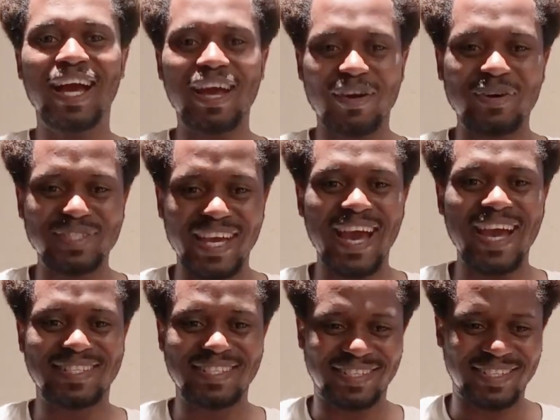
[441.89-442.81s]
I got
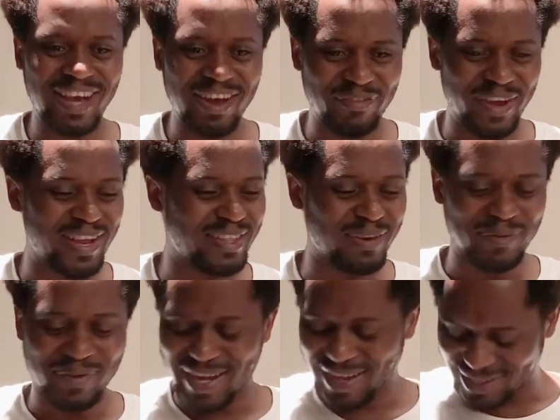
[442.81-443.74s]
87, and I'm
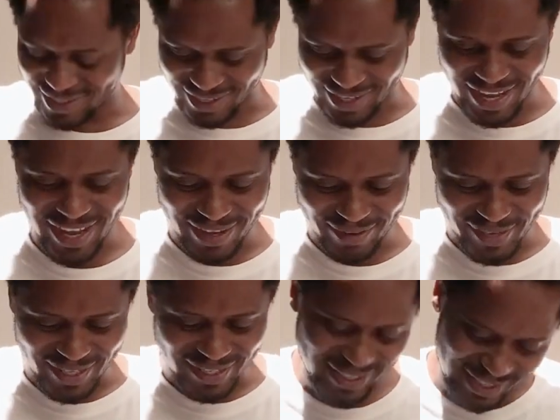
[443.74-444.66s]
like, damn it.